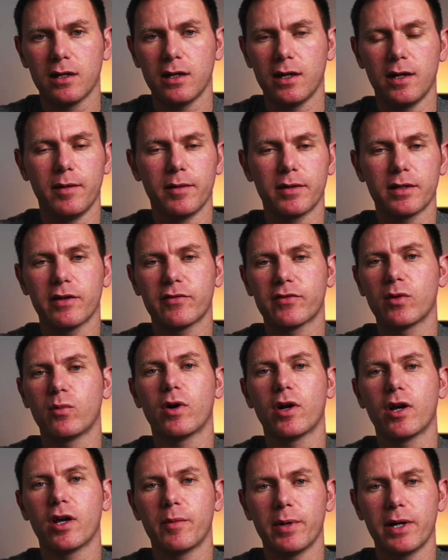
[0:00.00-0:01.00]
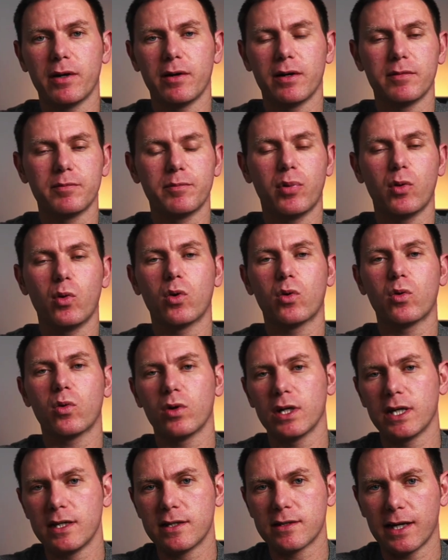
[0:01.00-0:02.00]
I don't have to worry about poor
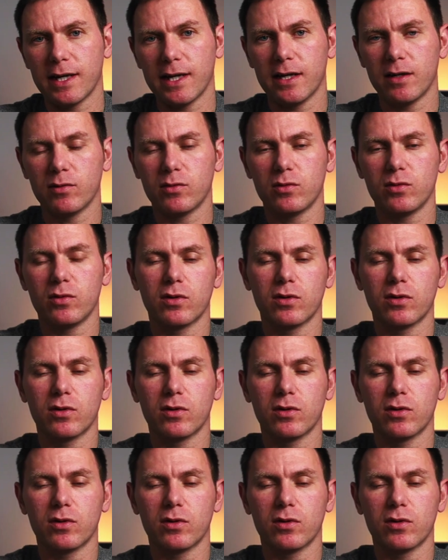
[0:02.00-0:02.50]
quality sound